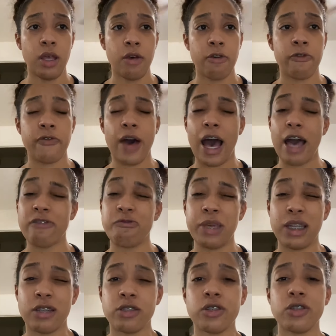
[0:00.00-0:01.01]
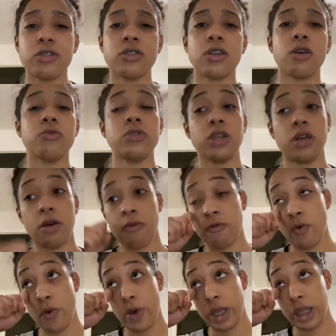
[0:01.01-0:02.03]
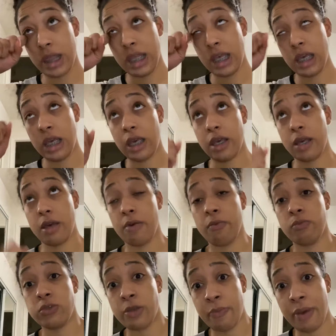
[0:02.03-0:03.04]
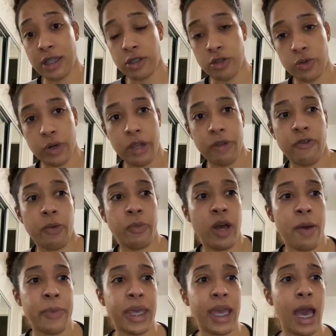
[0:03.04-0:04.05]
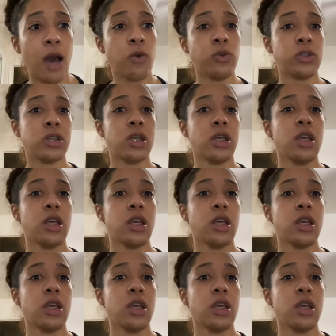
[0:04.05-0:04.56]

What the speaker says: 5 minutes or so to avoid the suppository from coming out.